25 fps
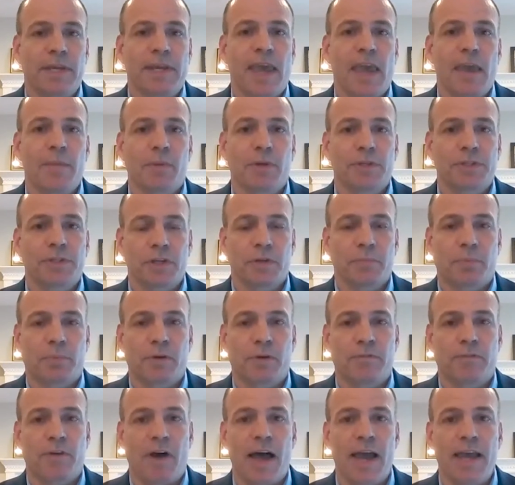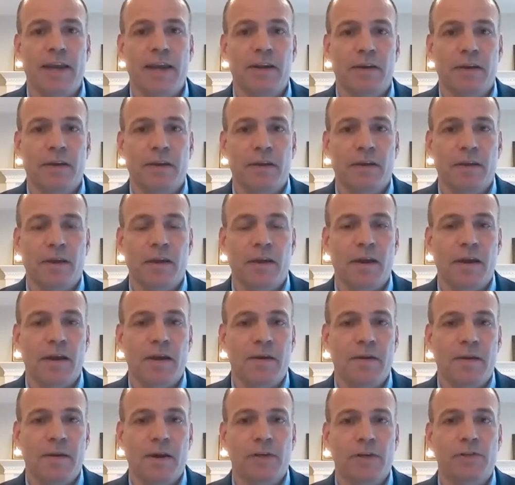able to provide
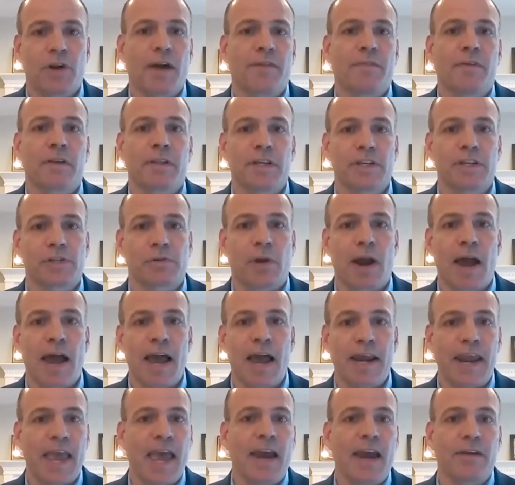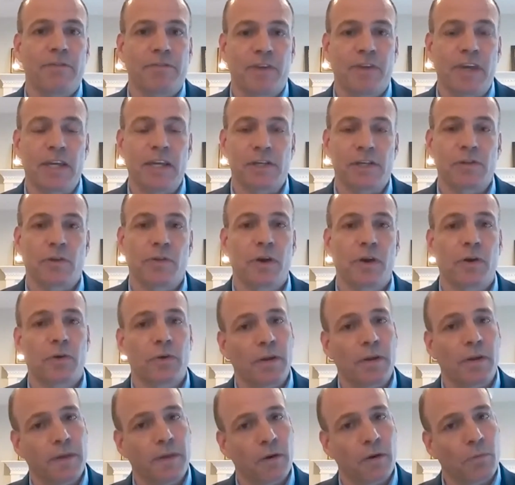a driverless ride at a fee. So
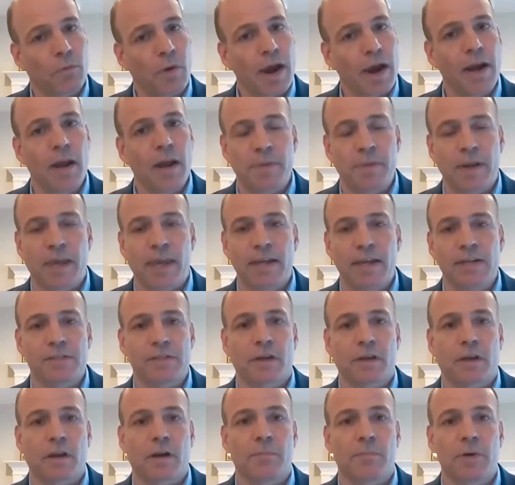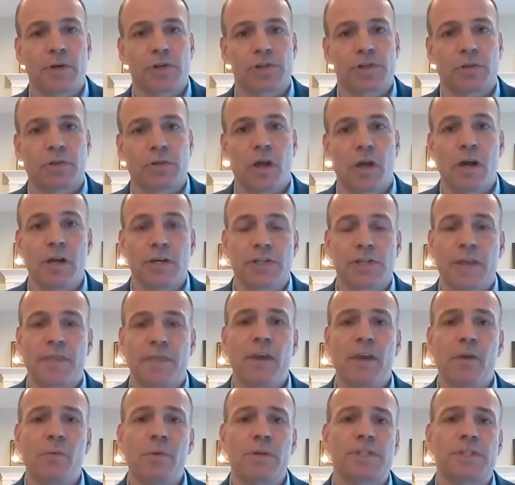they're right up against the commercial launch. I
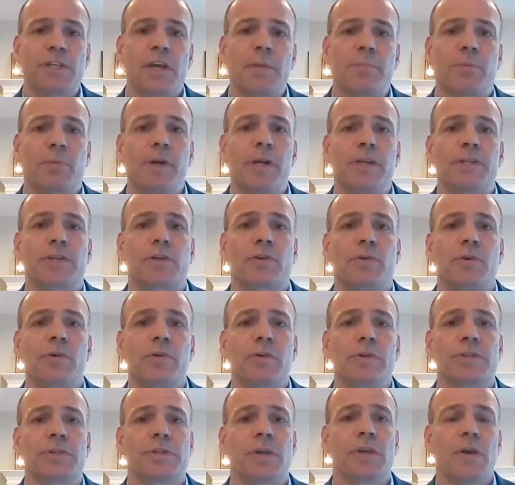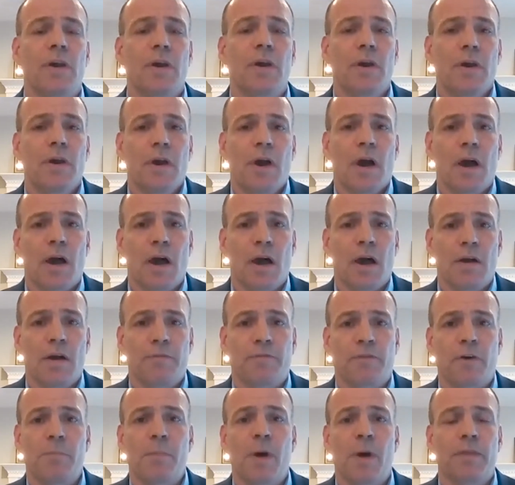think what separates Cruise
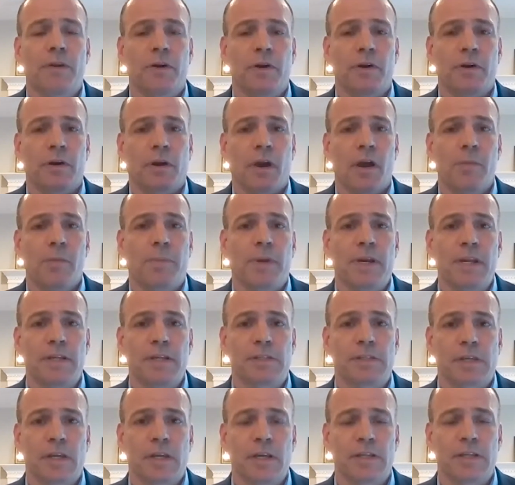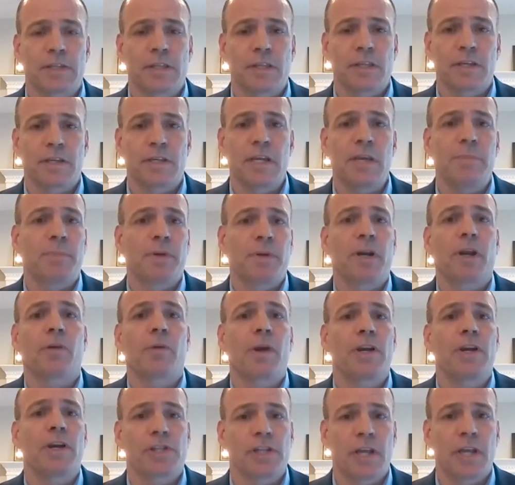from other companies is the deep
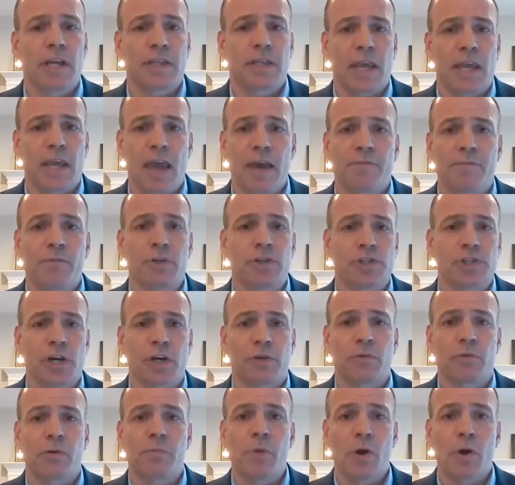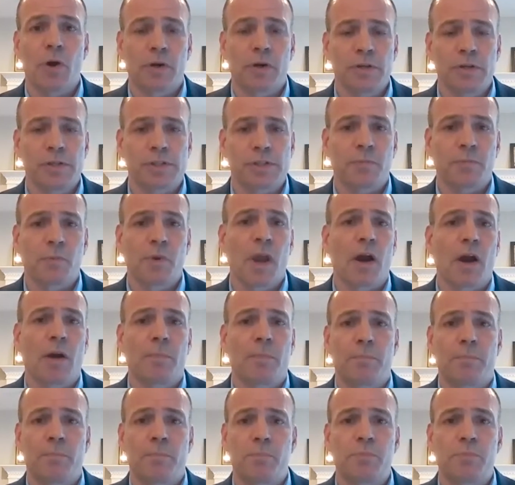integration that they have with General Motors. We
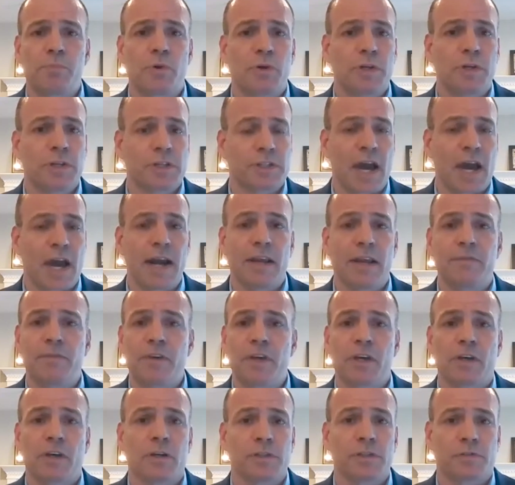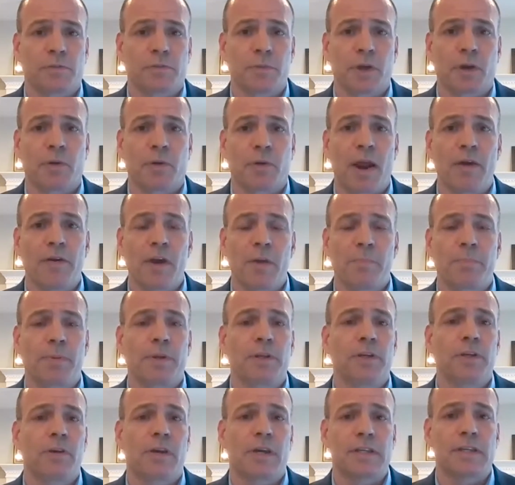are designing vehicles from the ground up,
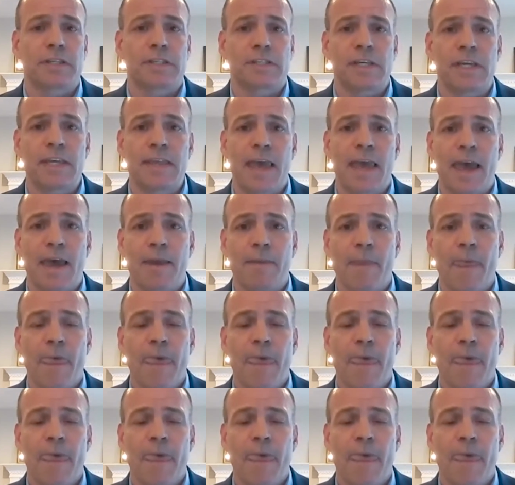and you can see that